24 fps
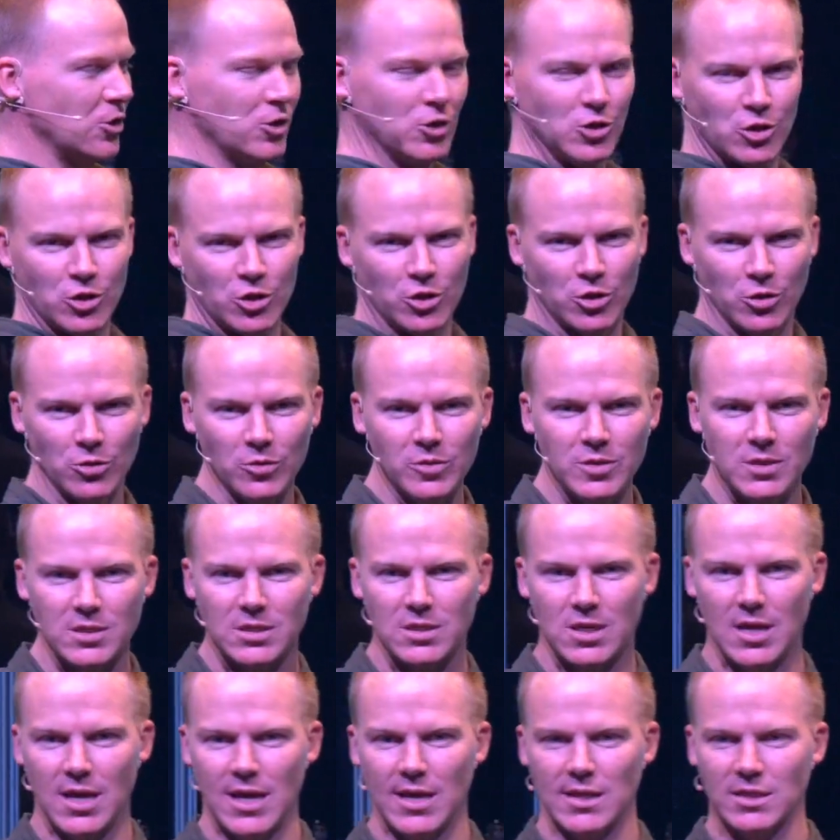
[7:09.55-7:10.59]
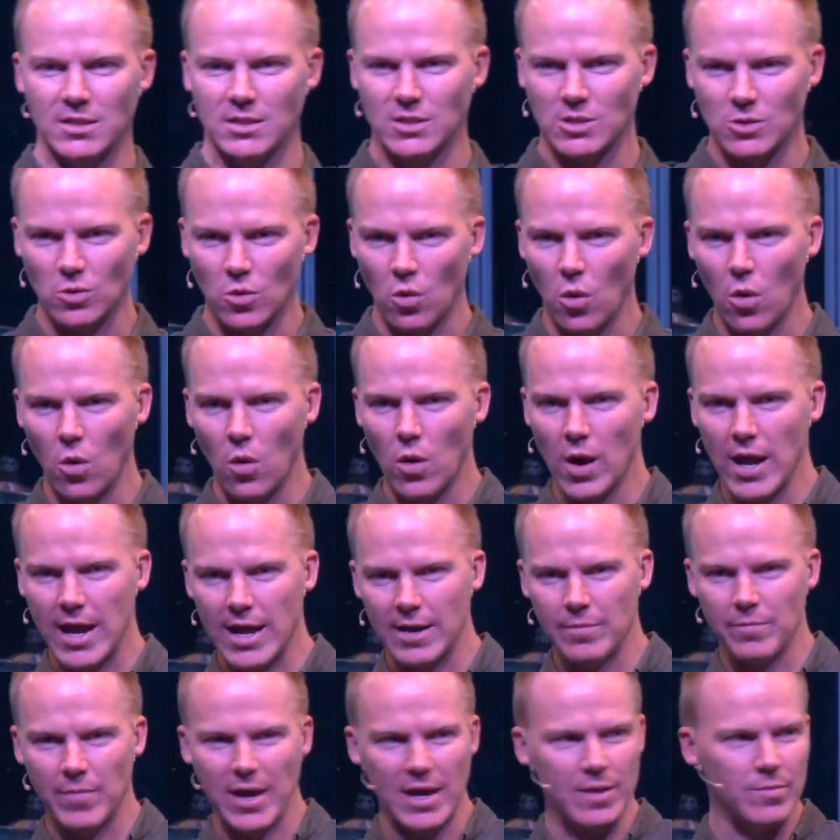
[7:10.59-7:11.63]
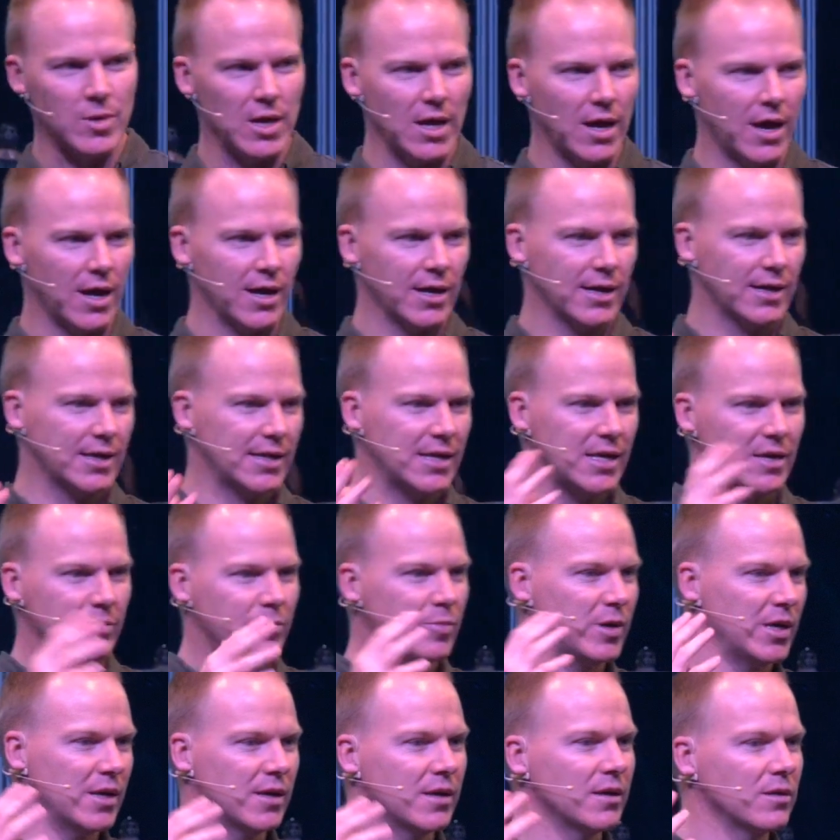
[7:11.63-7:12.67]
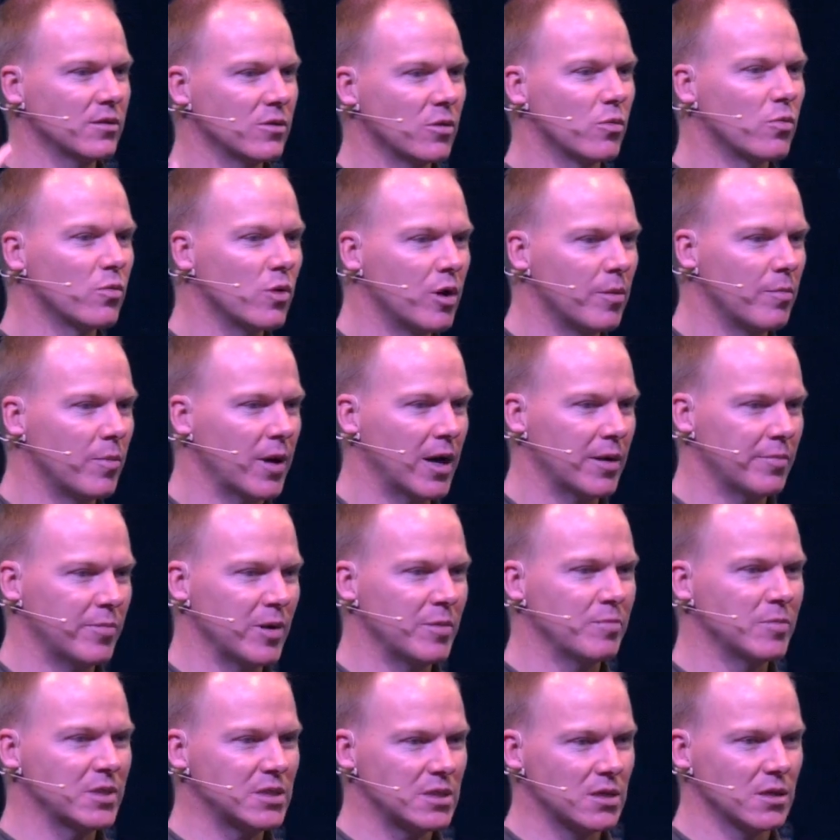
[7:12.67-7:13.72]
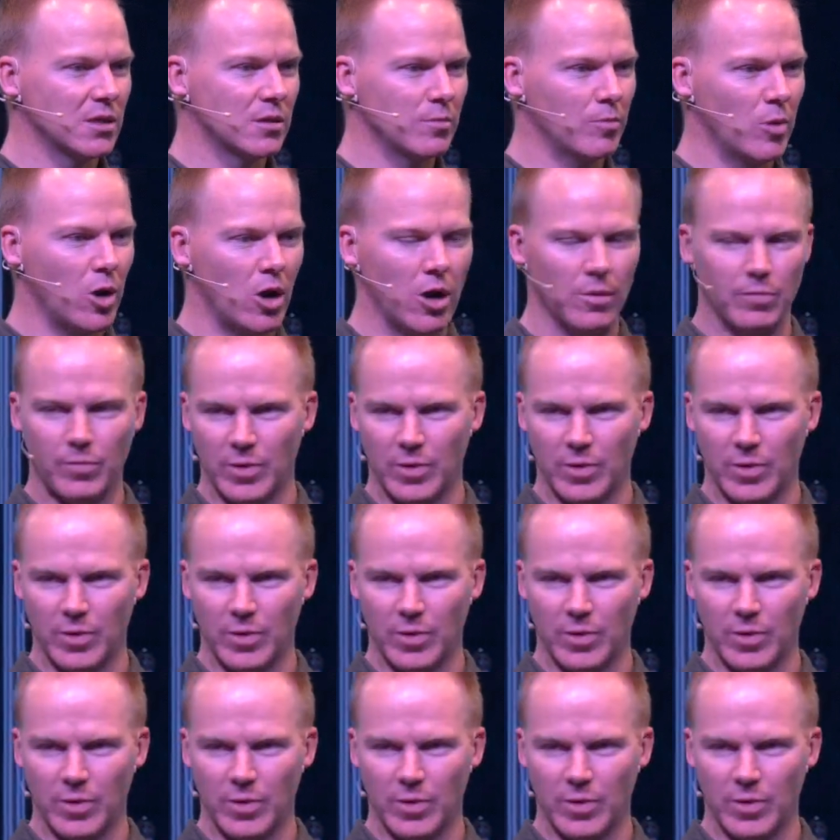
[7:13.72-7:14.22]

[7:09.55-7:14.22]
shoot and score, and maybe I'd keep hitting the rim. I'd be missing the mark.